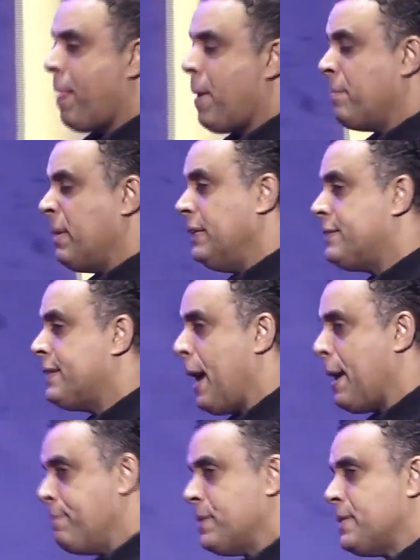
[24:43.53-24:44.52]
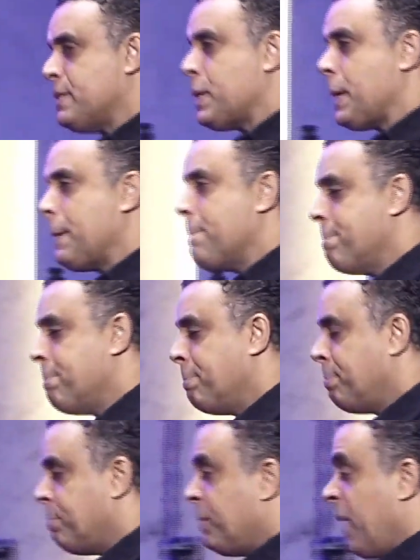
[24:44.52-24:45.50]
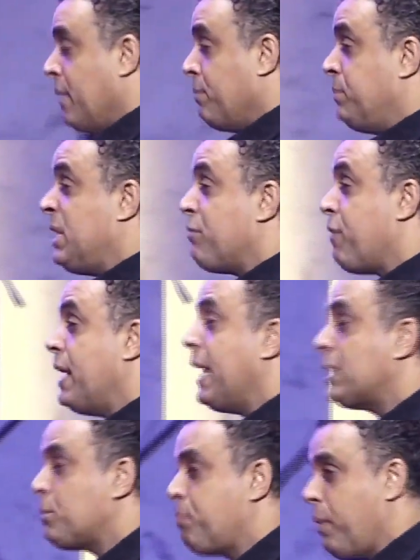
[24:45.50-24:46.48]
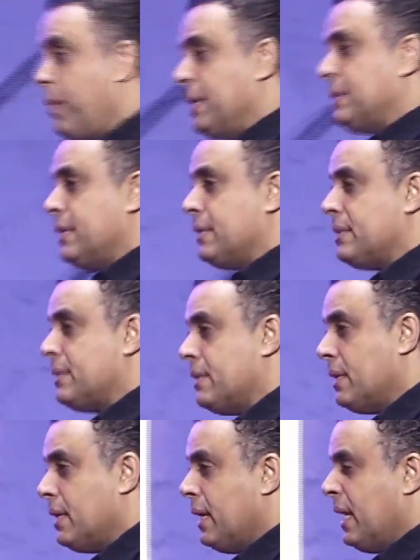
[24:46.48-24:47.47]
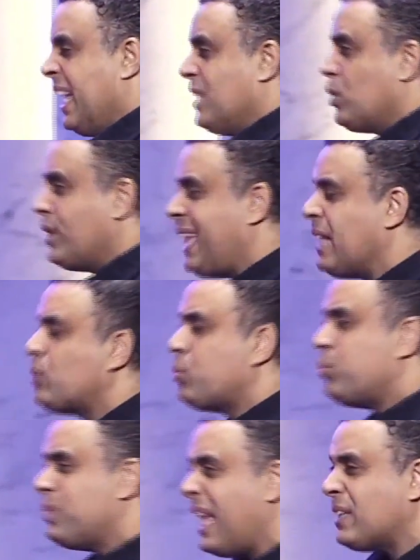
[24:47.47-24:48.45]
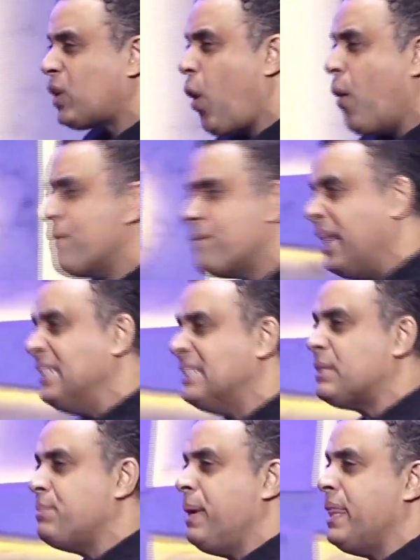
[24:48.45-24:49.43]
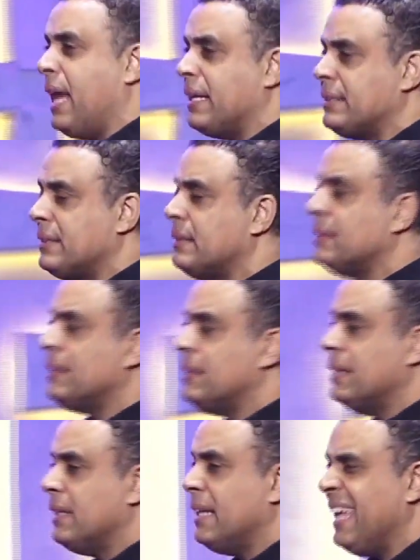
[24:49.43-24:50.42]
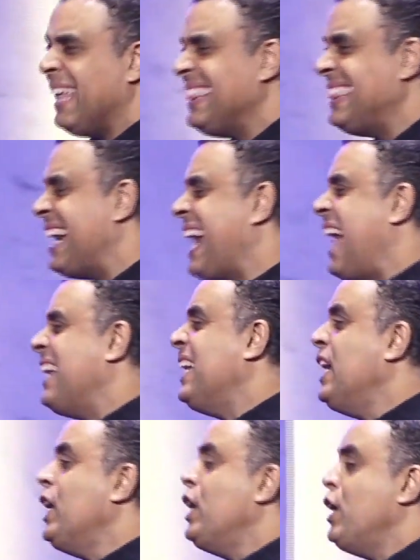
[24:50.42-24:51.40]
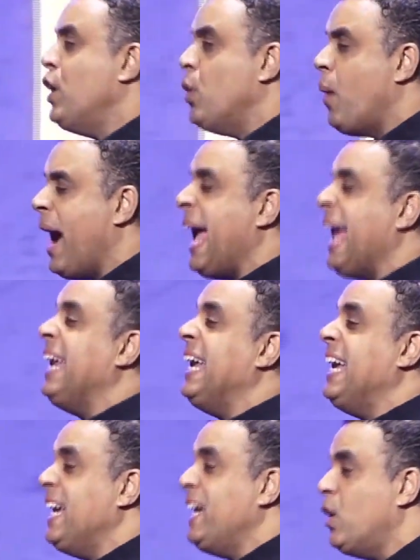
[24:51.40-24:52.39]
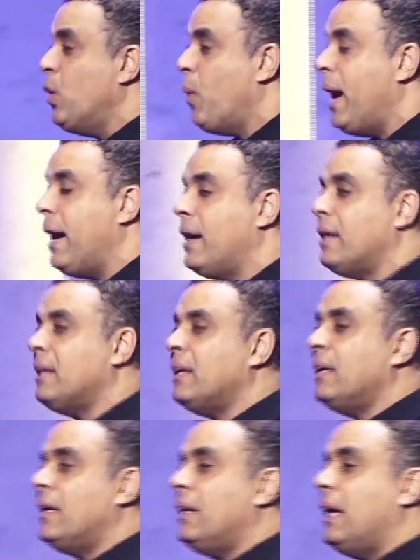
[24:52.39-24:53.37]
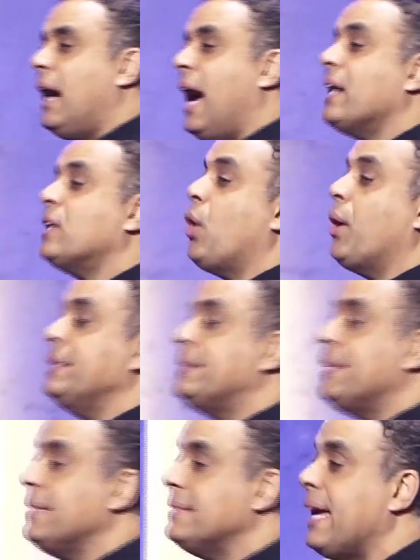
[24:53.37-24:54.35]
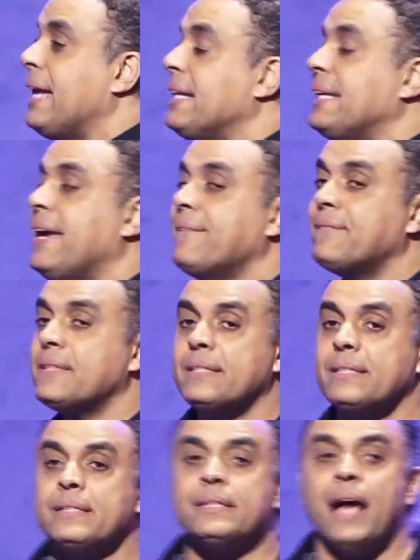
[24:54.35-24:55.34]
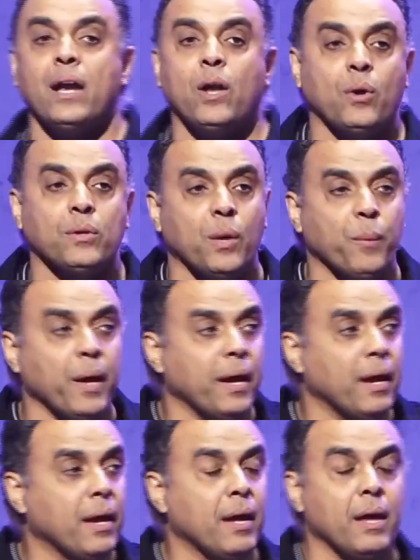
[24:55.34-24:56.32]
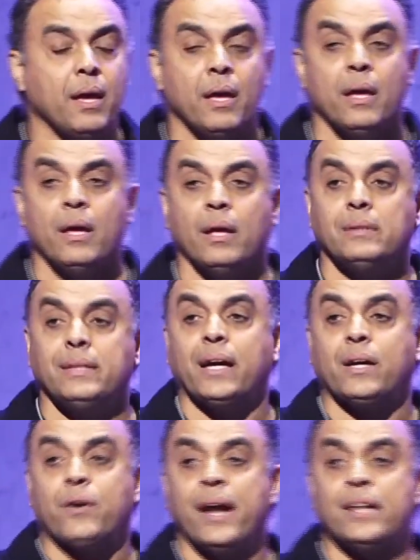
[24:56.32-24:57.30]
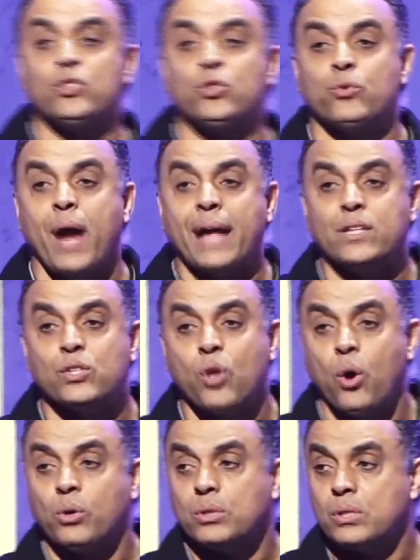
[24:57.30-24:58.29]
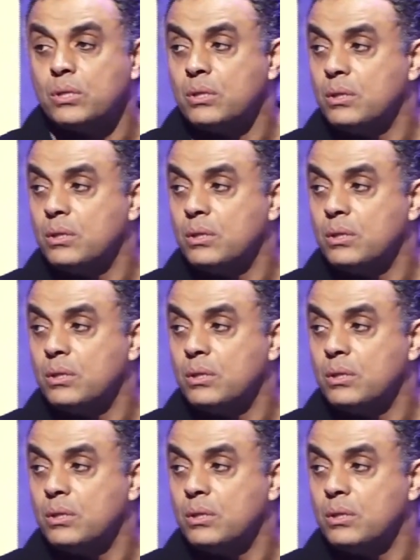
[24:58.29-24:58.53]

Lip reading: Many times. And different experiences. And so that convinced me that there are newer and newer anointings and gifts along the way. The grace to write songs.